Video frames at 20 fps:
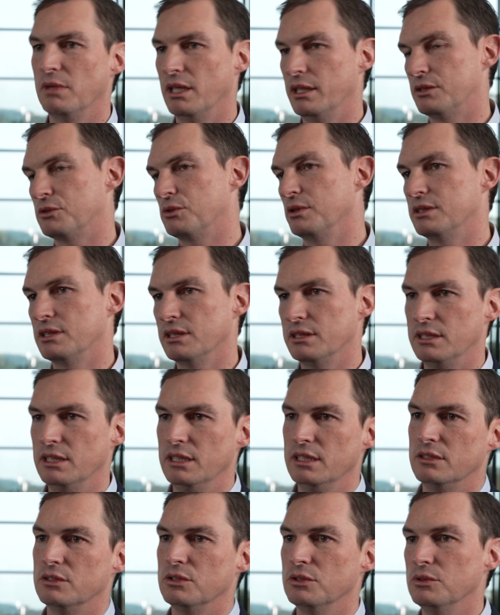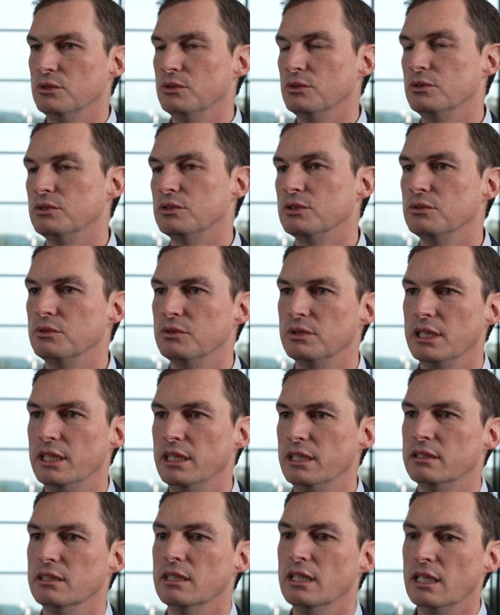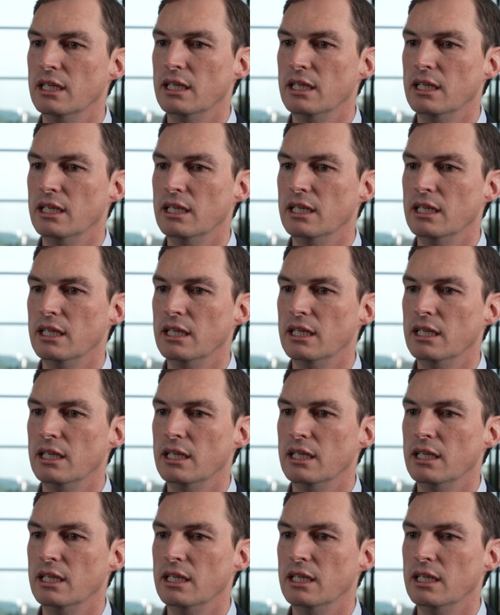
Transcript: electricity to heat.